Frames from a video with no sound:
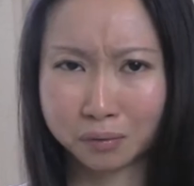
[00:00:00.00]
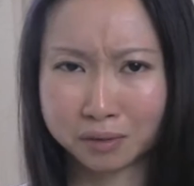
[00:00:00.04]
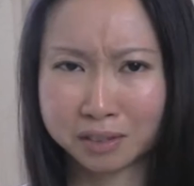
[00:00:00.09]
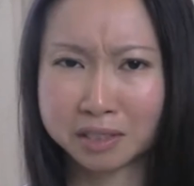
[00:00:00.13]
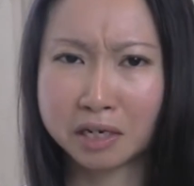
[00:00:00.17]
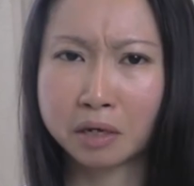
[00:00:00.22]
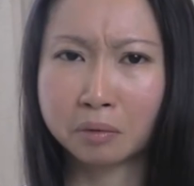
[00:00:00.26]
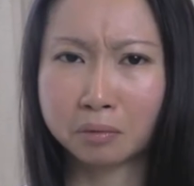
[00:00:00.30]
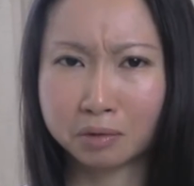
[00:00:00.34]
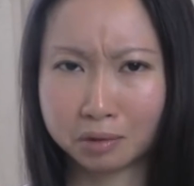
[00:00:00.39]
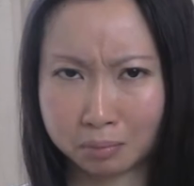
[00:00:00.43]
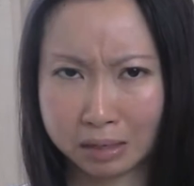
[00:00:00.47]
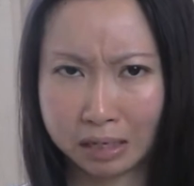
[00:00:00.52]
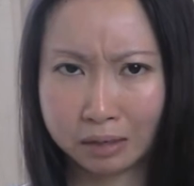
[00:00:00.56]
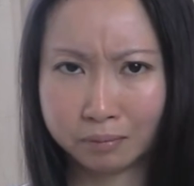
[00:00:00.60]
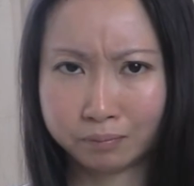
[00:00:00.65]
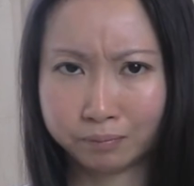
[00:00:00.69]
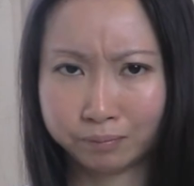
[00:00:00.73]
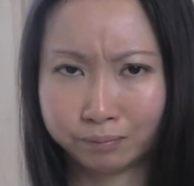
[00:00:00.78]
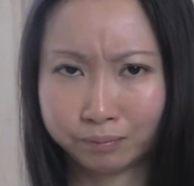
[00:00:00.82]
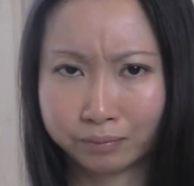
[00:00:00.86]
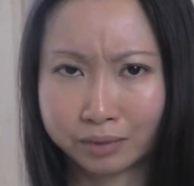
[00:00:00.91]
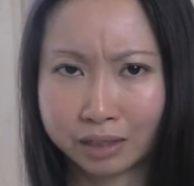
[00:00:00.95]
stay with me.
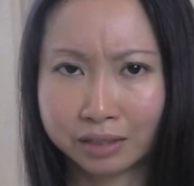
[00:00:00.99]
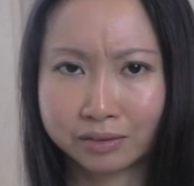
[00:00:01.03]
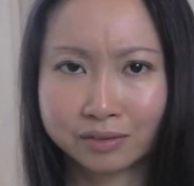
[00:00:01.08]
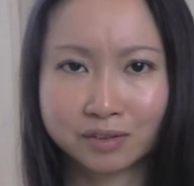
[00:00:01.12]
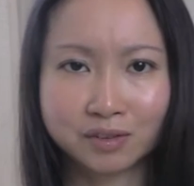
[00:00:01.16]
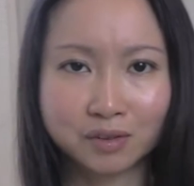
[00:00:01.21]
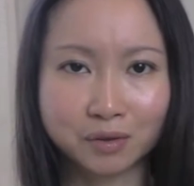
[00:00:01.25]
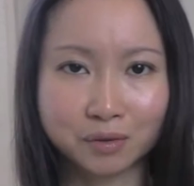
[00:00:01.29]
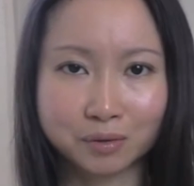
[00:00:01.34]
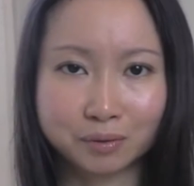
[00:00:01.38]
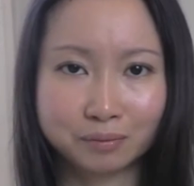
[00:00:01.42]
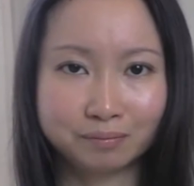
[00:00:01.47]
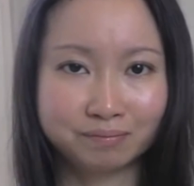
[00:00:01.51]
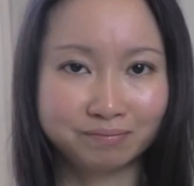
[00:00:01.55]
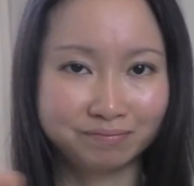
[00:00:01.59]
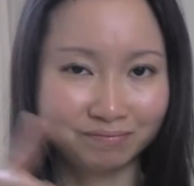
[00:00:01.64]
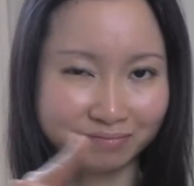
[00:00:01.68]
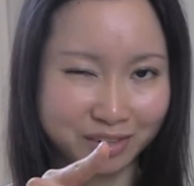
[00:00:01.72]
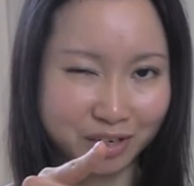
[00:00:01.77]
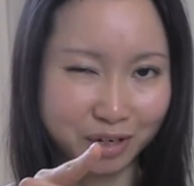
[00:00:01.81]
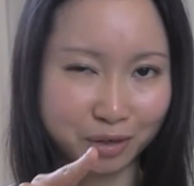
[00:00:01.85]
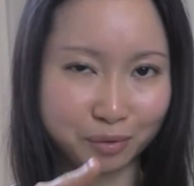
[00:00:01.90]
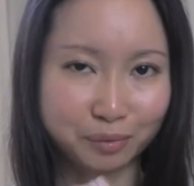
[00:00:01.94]
So
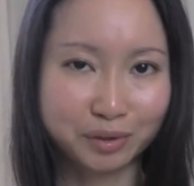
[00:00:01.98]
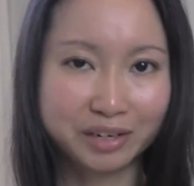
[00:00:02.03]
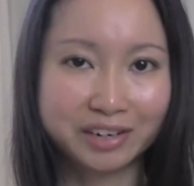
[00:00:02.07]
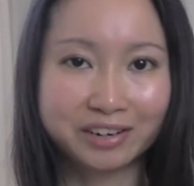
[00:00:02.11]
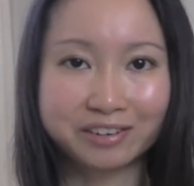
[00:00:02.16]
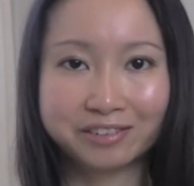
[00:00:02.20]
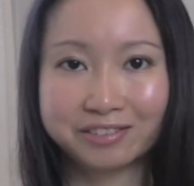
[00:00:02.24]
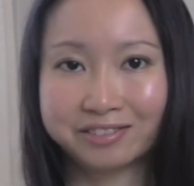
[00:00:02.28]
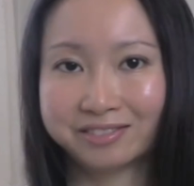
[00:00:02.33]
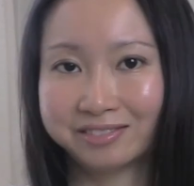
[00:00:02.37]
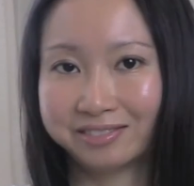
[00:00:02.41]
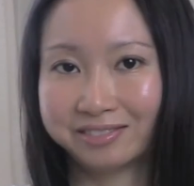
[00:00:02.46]
here we go.